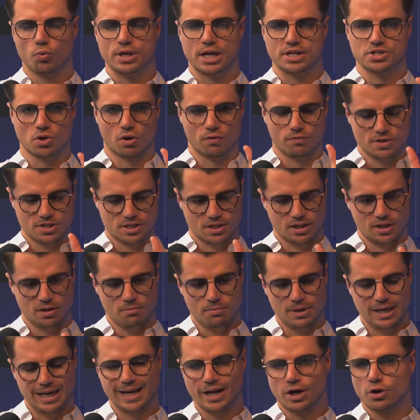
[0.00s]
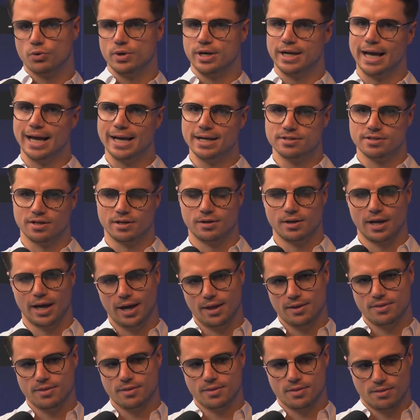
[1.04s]
that's obviously being created
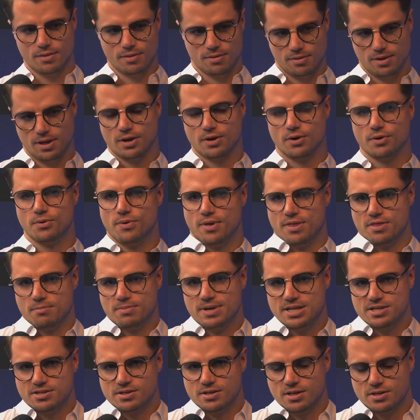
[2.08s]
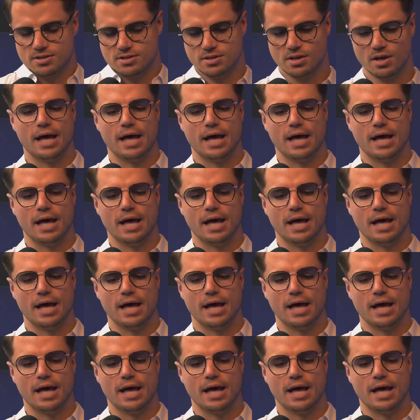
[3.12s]
in, in the business.